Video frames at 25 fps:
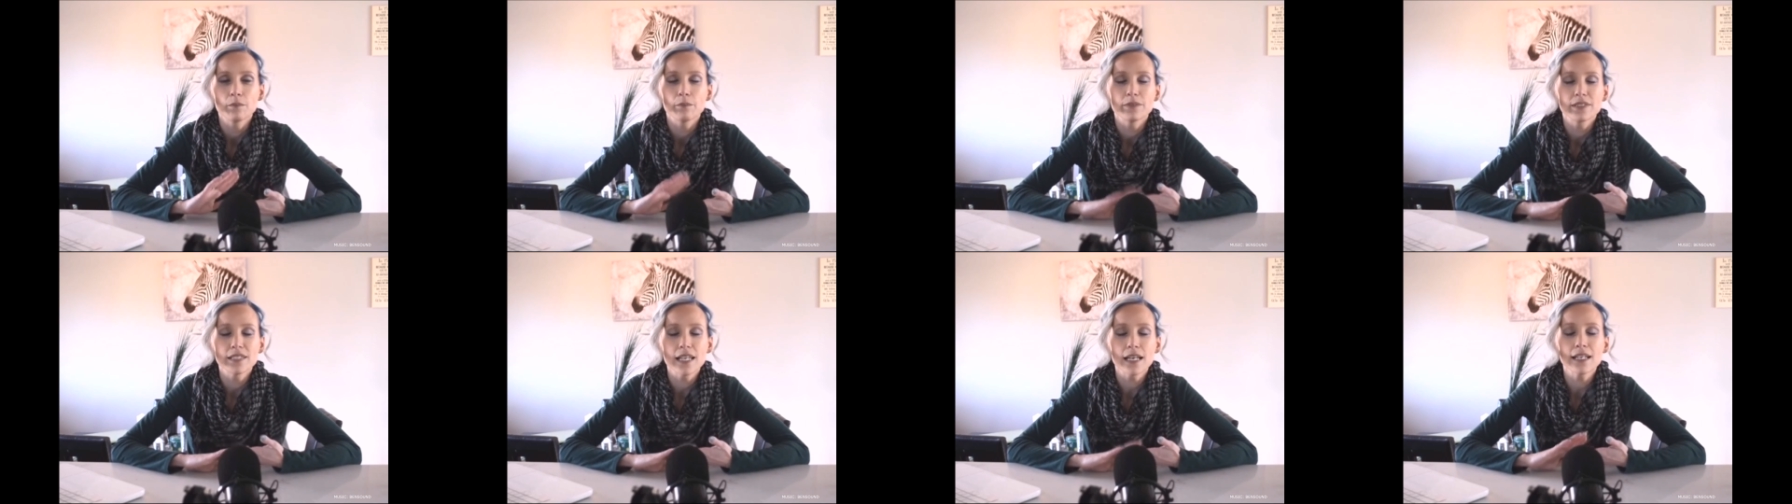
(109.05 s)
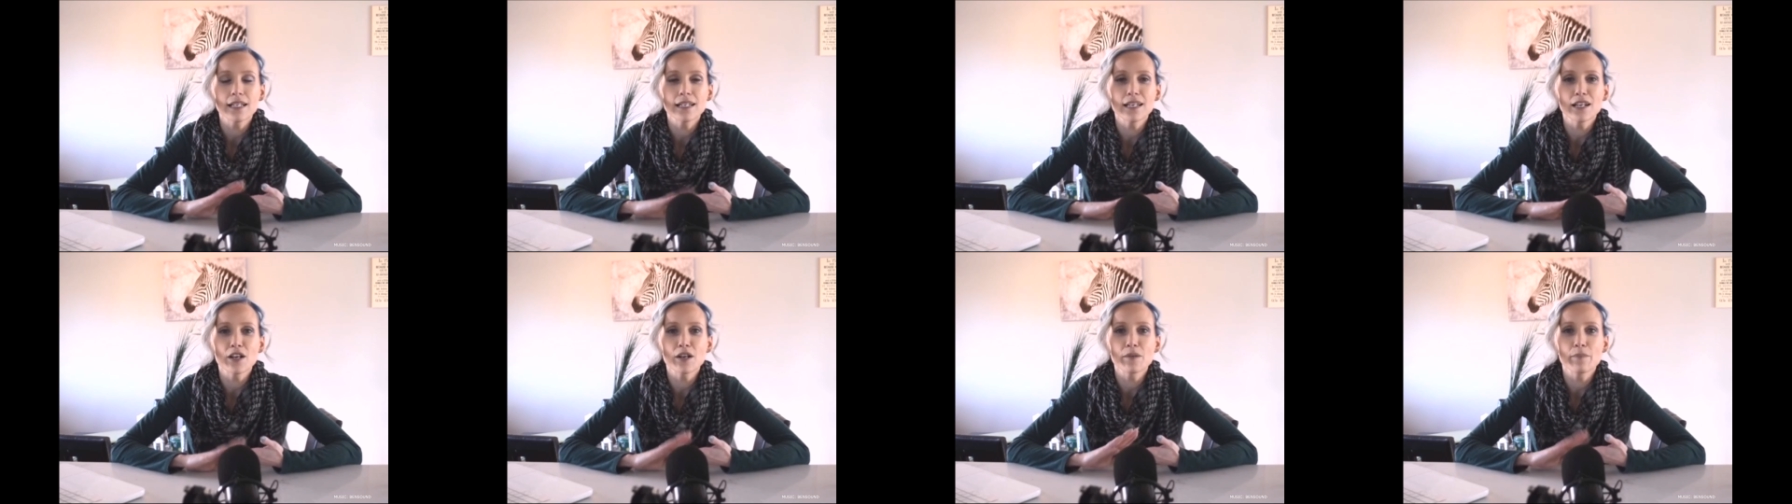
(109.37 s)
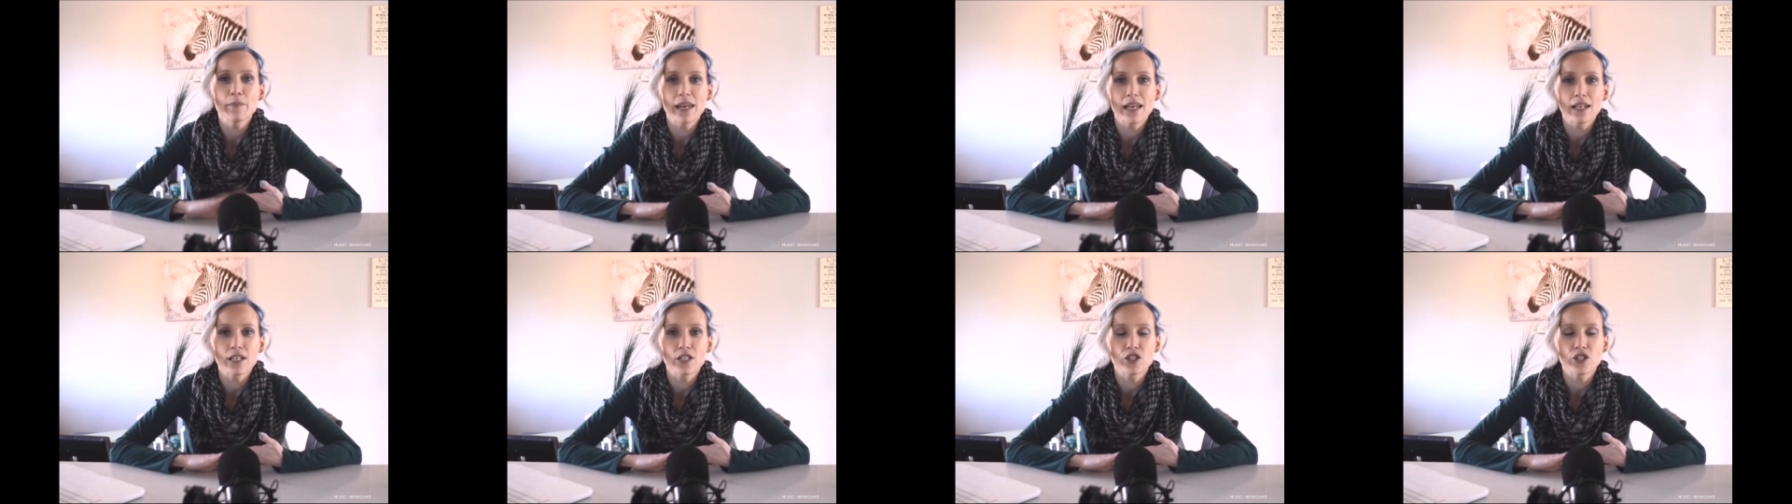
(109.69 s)
secondary
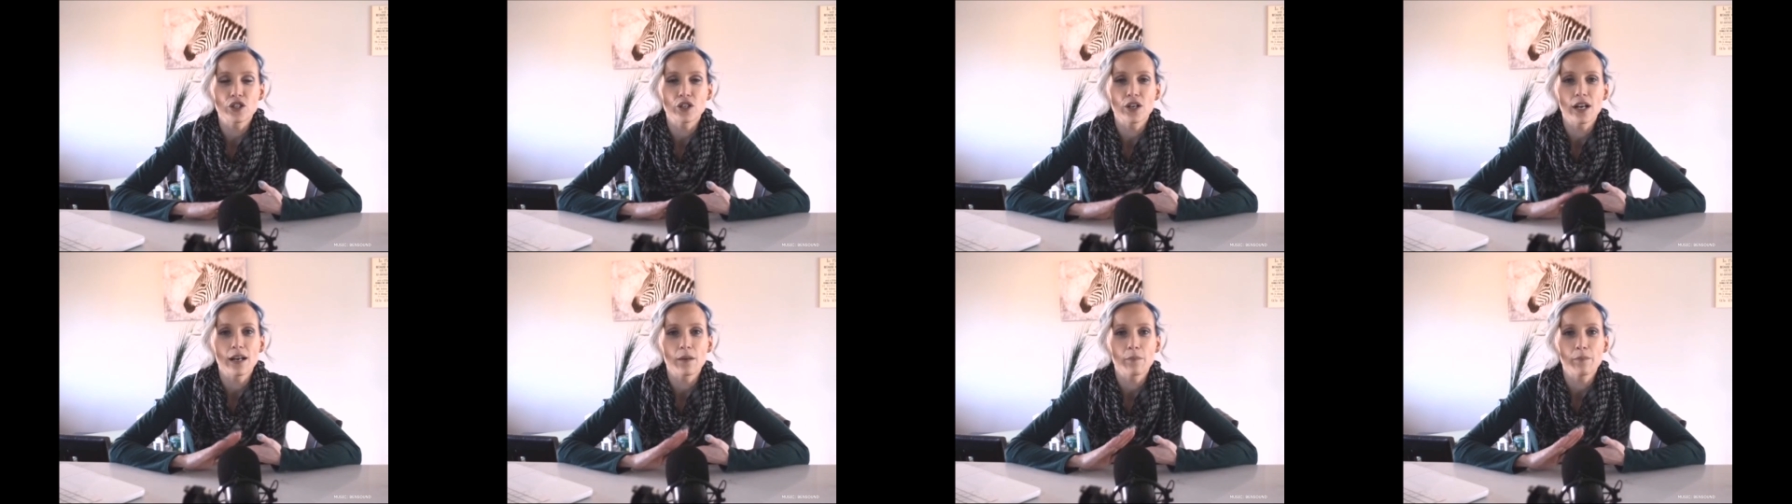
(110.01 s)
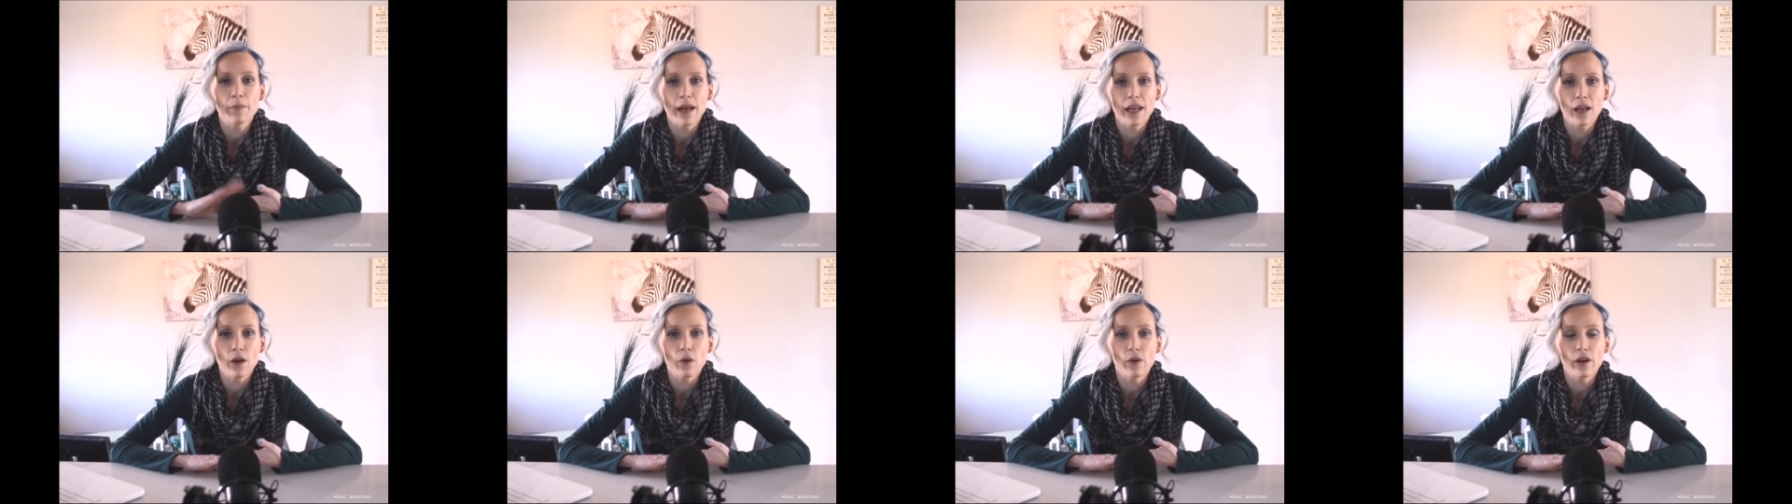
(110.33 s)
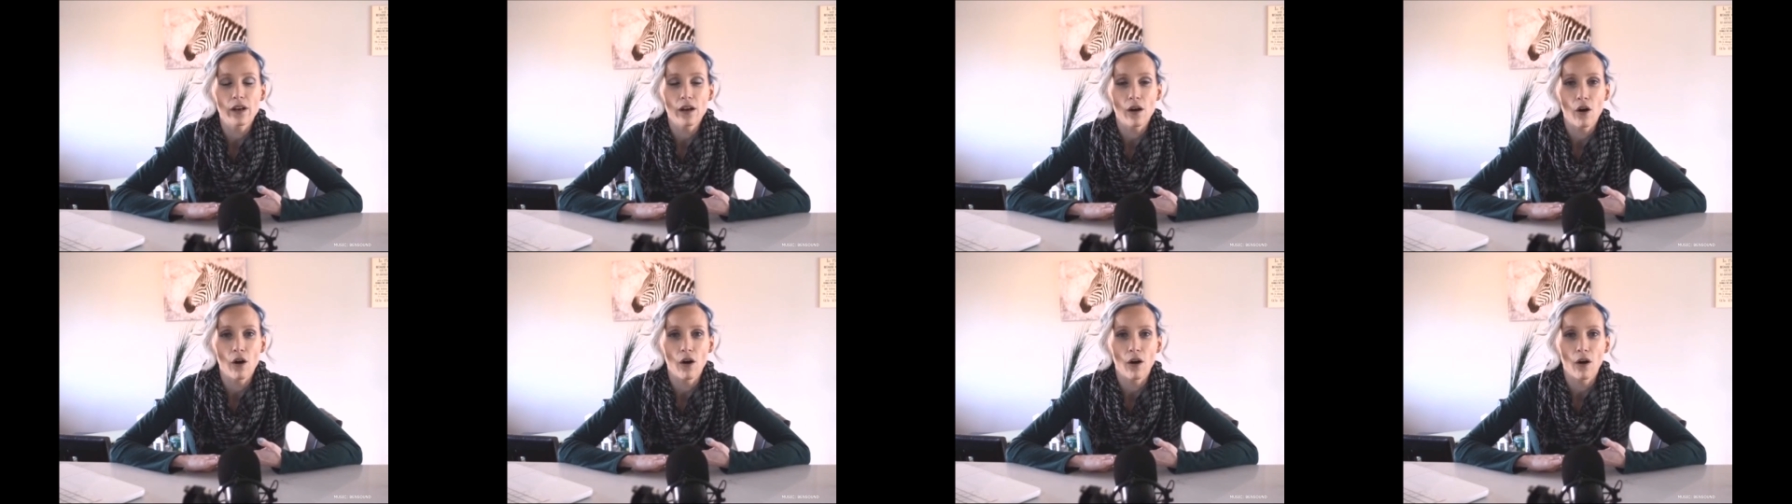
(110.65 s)
manager at a banquet
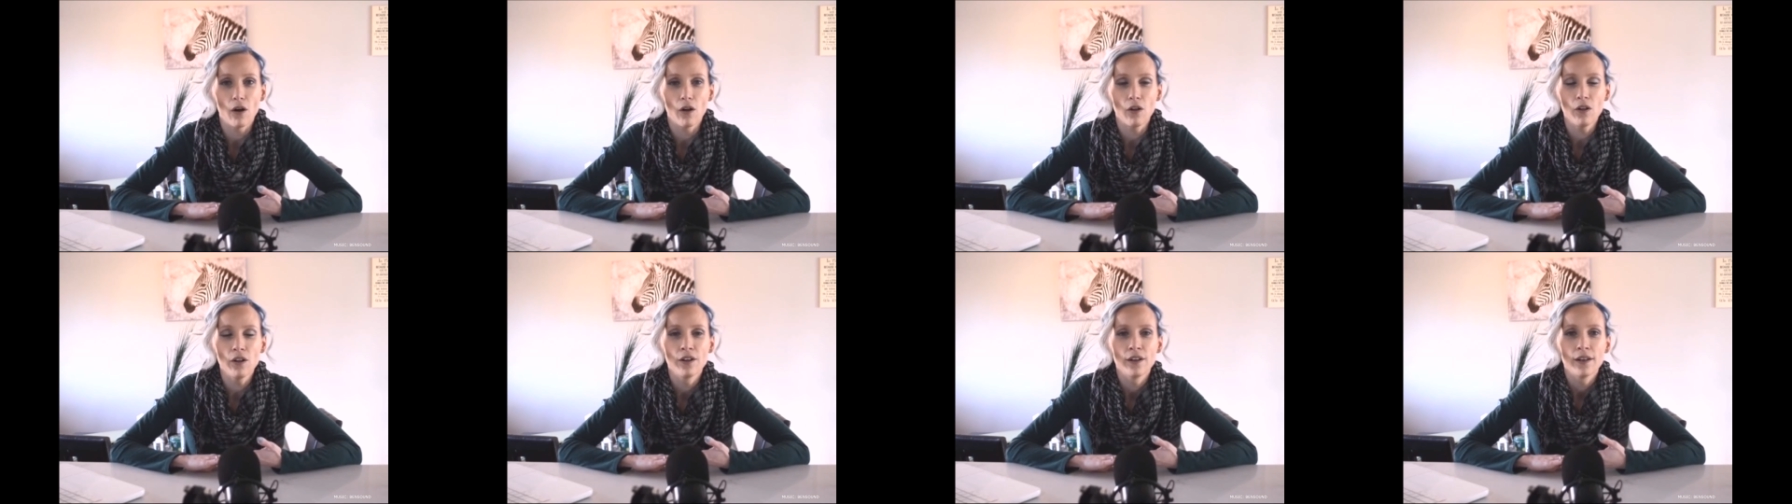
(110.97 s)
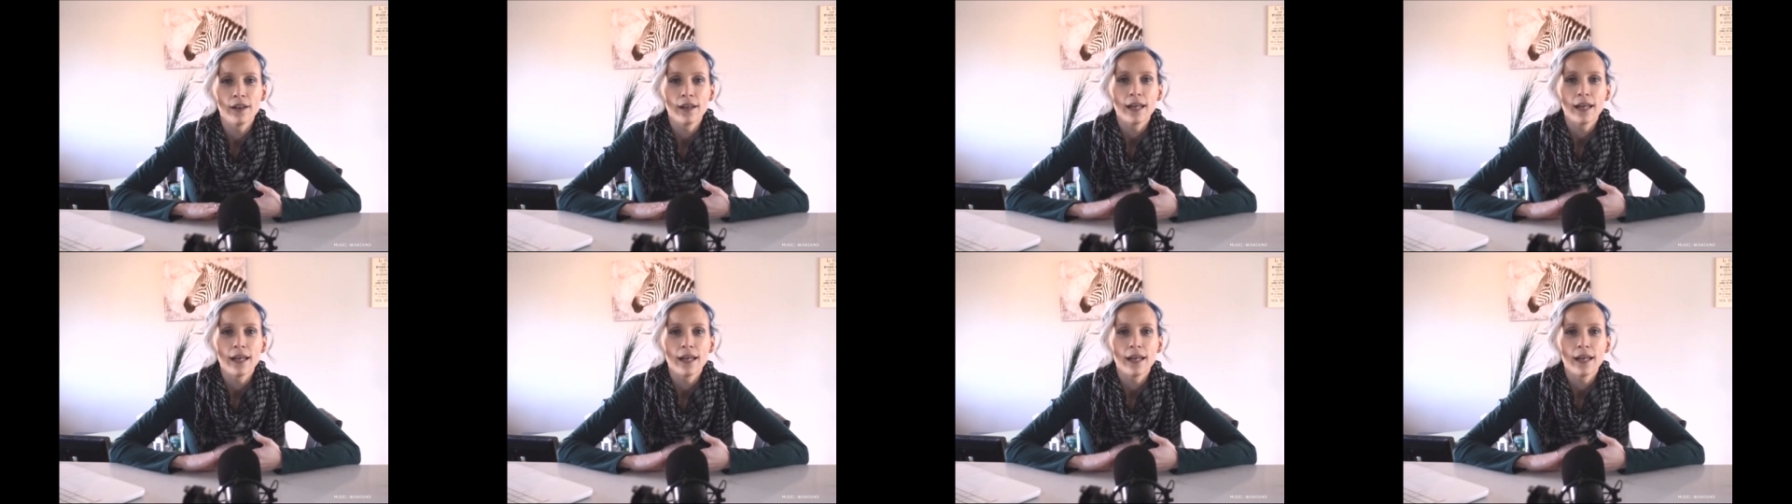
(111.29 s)
hall.